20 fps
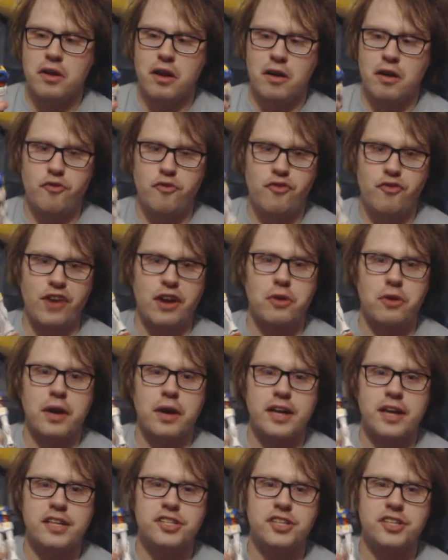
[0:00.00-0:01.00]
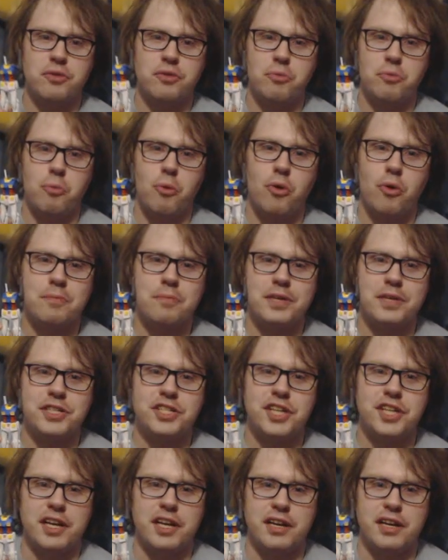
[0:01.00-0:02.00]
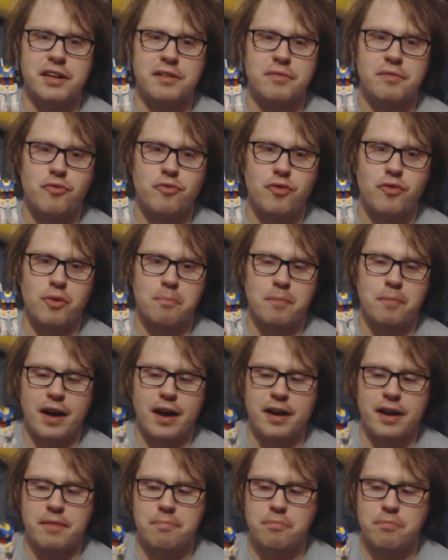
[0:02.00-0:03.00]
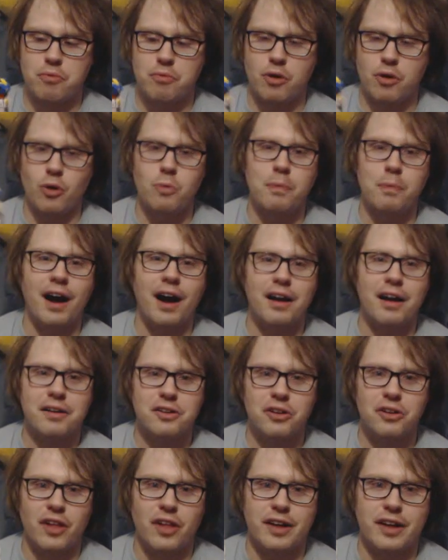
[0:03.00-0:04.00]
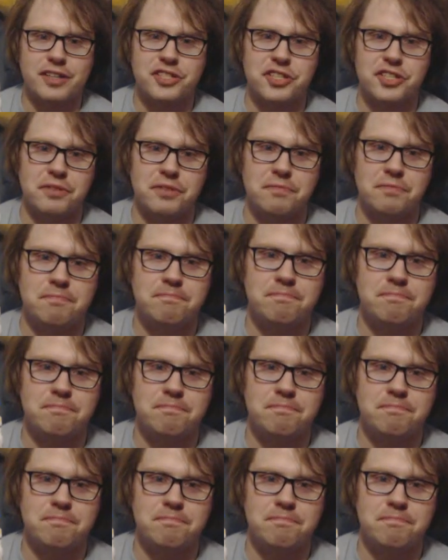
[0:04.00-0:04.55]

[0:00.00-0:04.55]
Federation war machine from my robot collection.